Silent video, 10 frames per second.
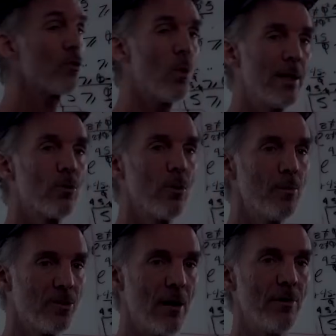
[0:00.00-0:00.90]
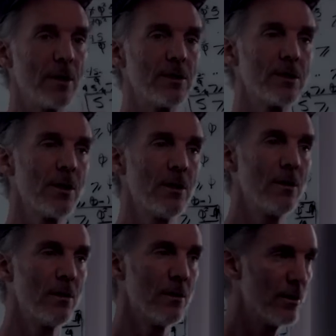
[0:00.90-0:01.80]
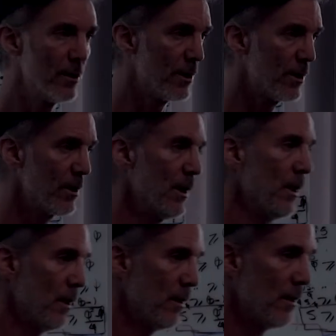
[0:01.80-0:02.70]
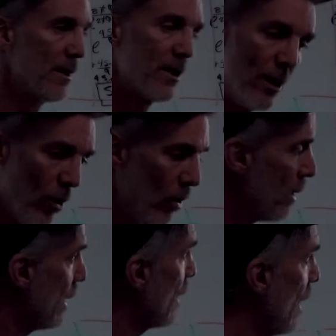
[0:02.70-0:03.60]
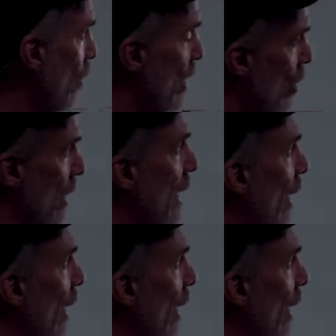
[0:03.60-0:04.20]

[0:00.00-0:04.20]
20-group savings. That's the only thing we should